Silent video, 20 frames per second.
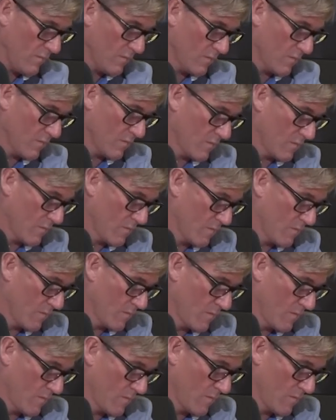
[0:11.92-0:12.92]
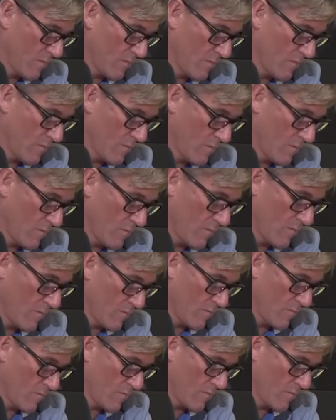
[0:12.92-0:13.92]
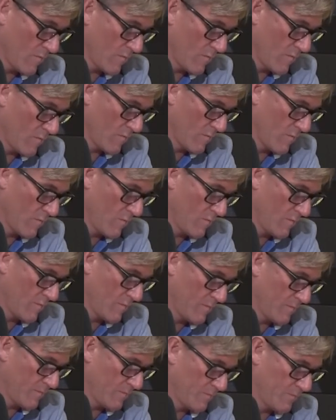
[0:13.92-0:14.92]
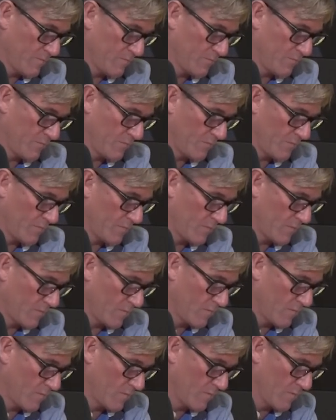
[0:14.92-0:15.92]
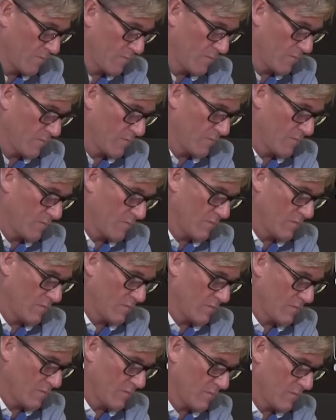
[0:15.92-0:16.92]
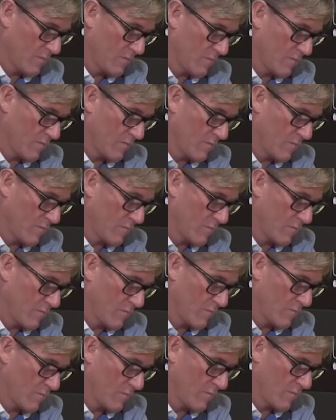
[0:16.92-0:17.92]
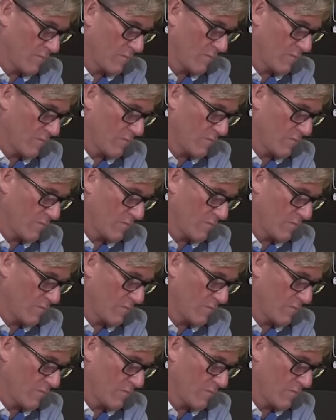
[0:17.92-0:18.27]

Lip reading: [no speech]